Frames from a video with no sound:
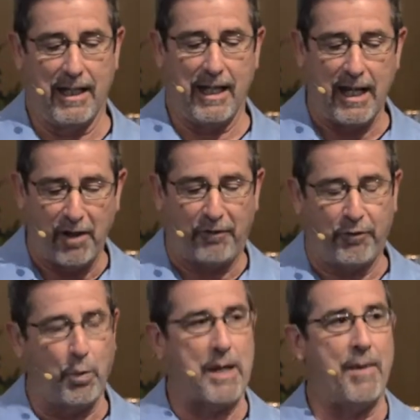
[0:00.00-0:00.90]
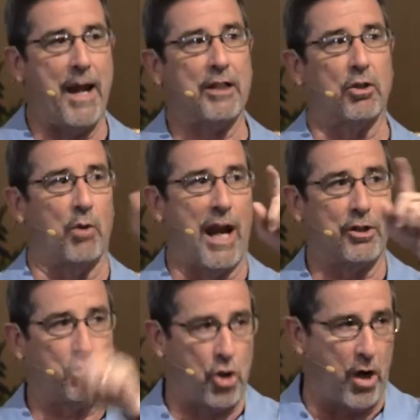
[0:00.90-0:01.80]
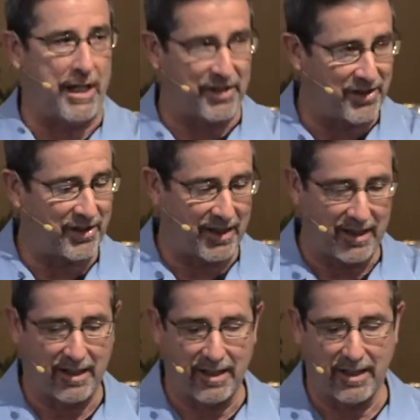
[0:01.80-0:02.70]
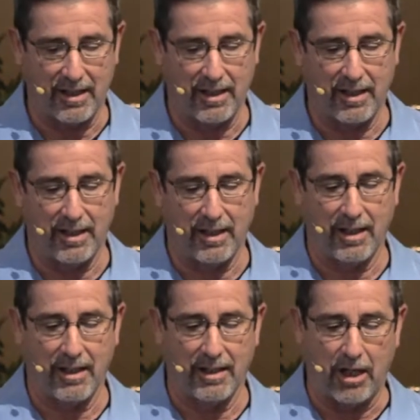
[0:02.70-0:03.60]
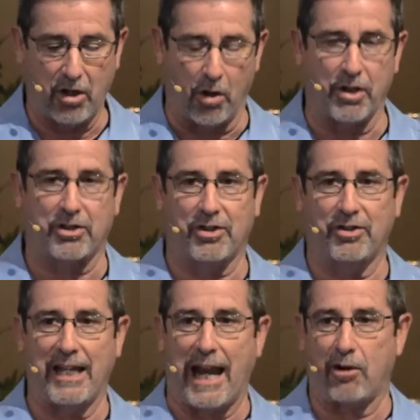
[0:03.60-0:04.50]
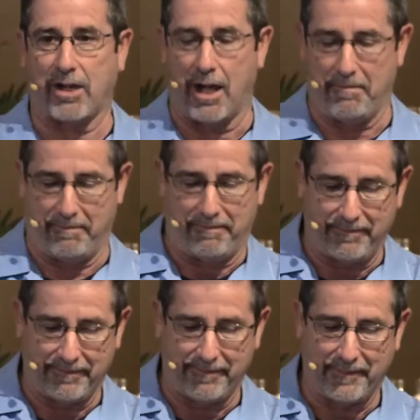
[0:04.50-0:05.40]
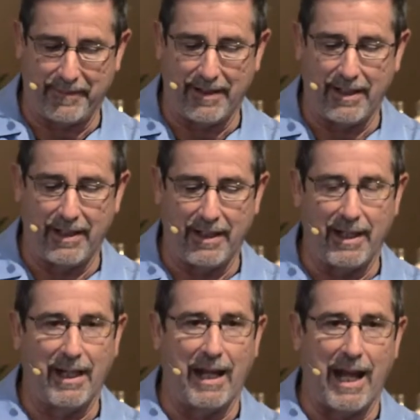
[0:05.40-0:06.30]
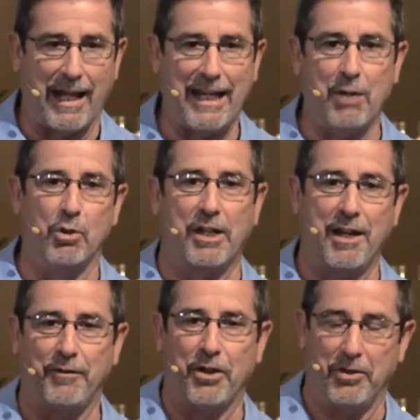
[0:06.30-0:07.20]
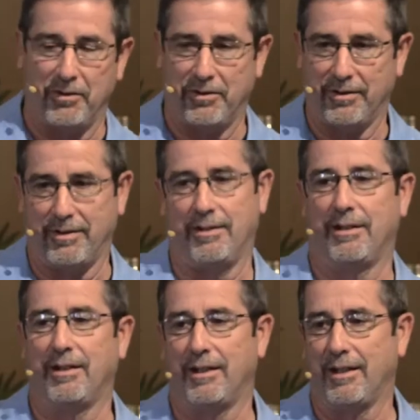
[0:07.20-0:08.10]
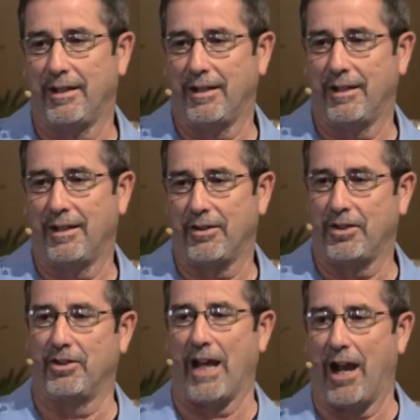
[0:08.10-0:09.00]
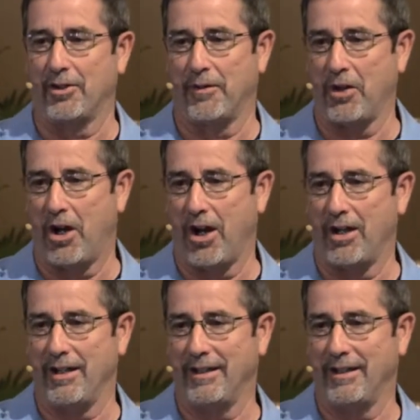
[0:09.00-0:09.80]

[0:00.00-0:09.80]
If we make the right choice, then notice the outcome, and He will give you the desires of your heart.